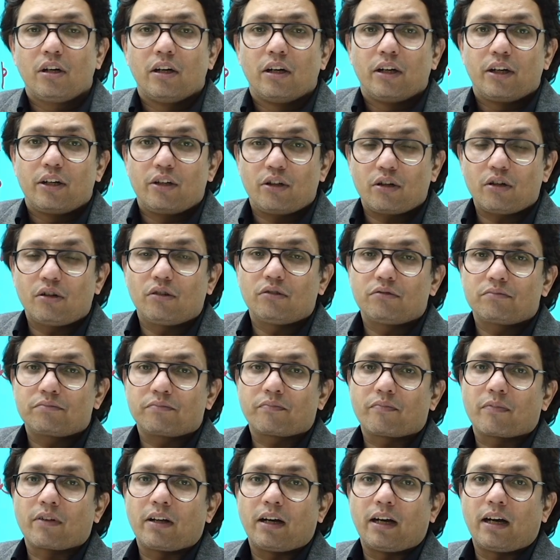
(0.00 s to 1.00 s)

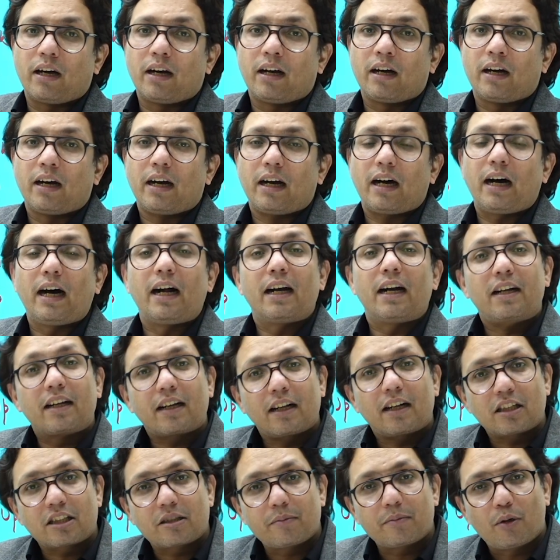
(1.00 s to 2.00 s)

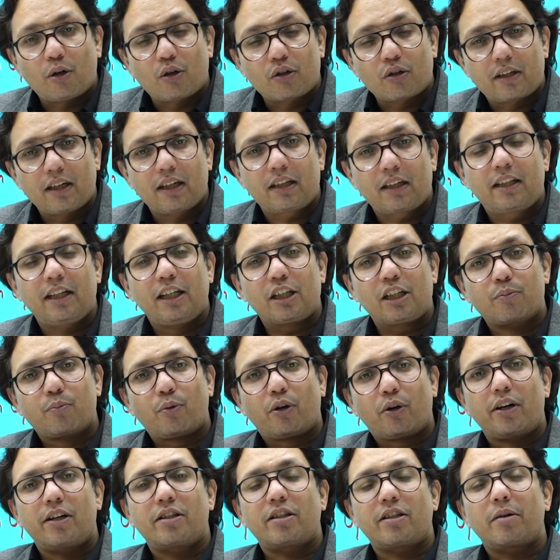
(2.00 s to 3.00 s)
articles about it. These
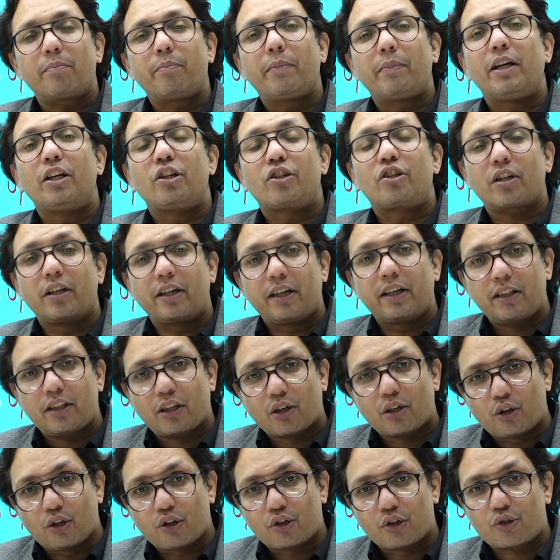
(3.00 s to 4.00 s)
bodies are mentioned in the
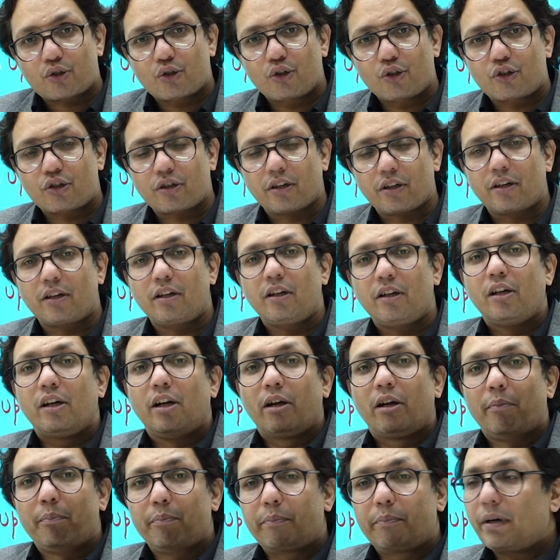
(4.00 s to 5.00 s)
constitution,
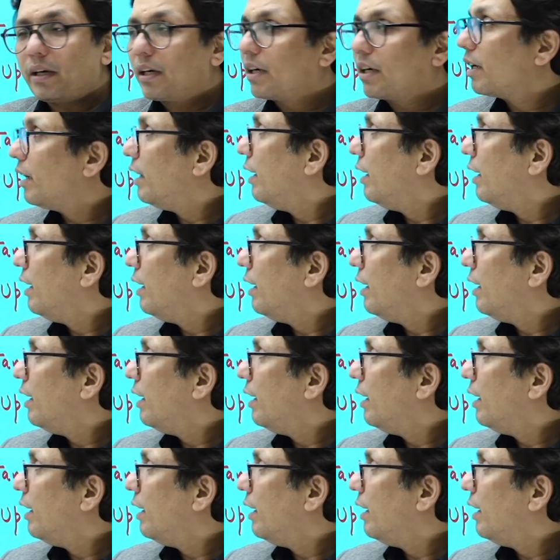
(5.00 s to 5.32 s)
but